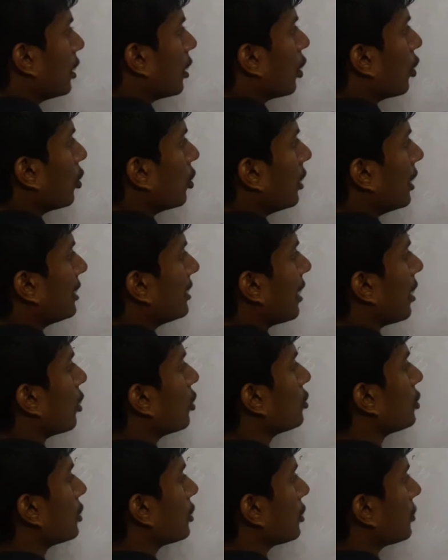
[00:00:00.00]
Now let the
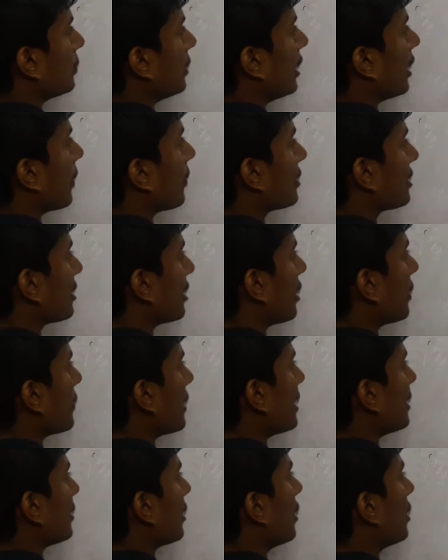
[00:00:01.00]
houses be represented
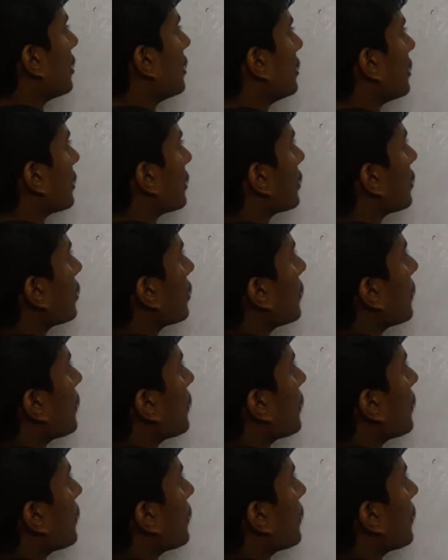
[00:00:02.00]
by circles.